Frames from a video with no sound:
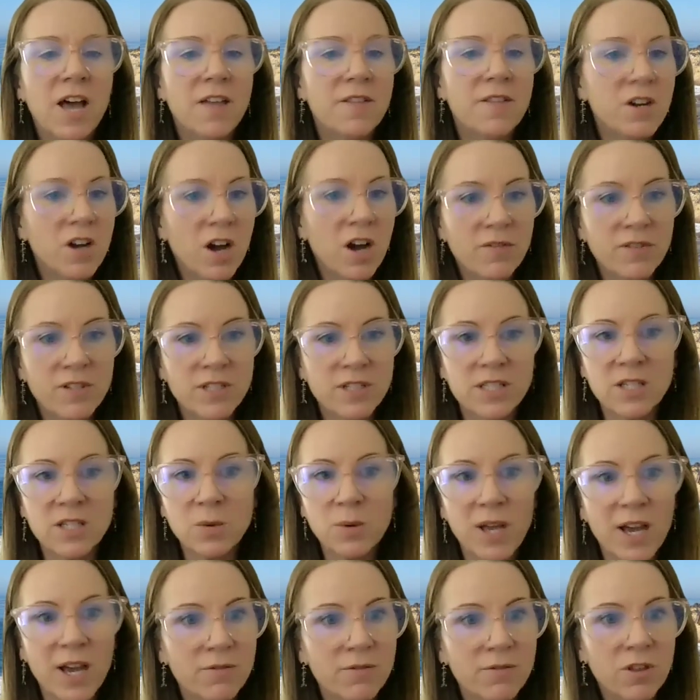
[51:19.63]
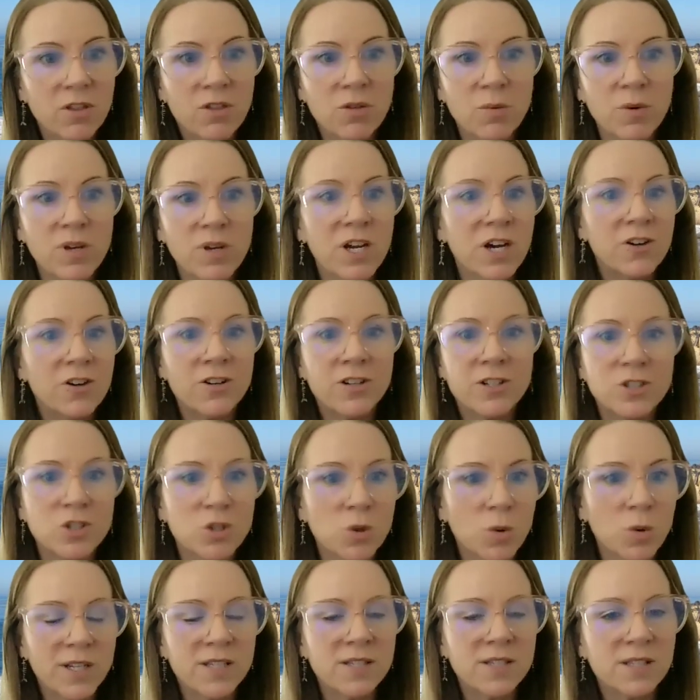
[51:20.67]
And then obviously we have the
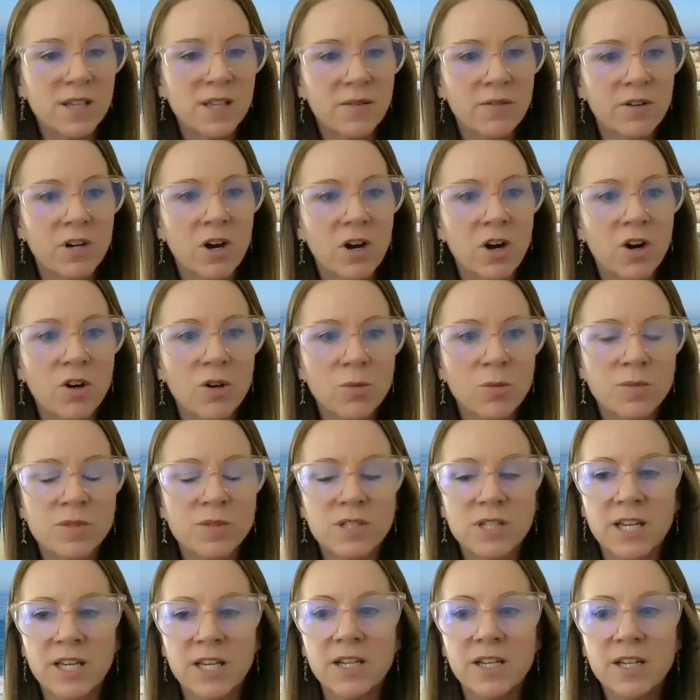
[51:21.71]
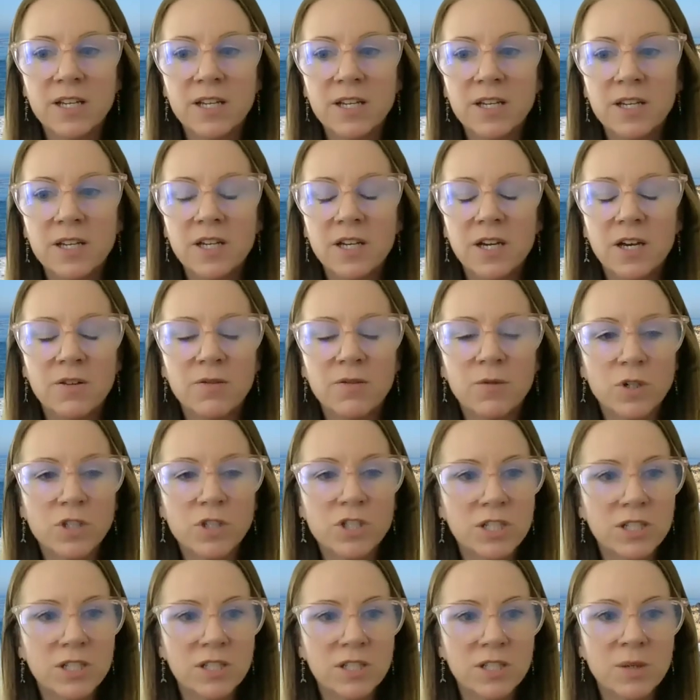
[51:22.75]
327 homes that
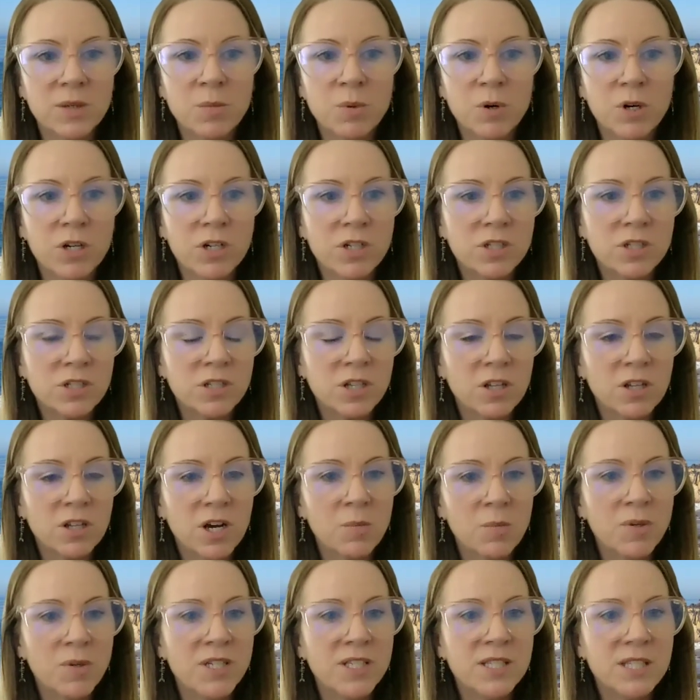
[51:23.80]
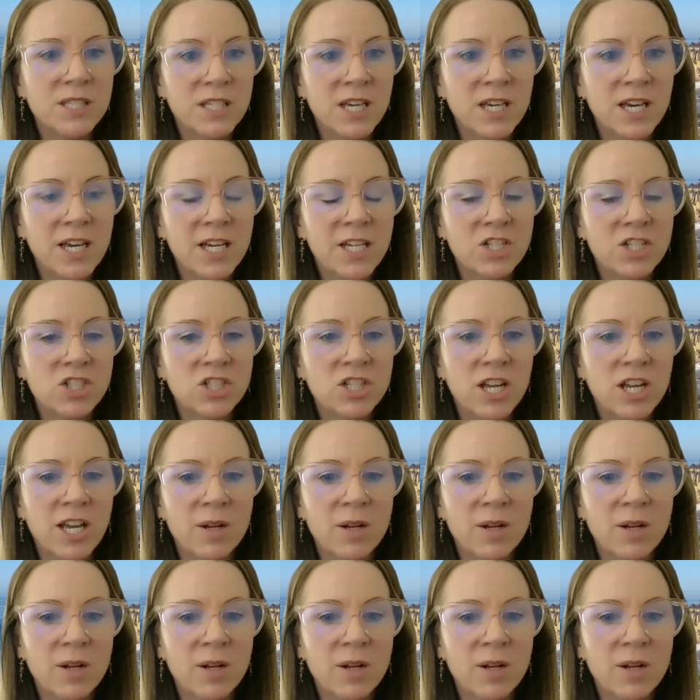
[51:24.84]
unfortunately burned along PCH.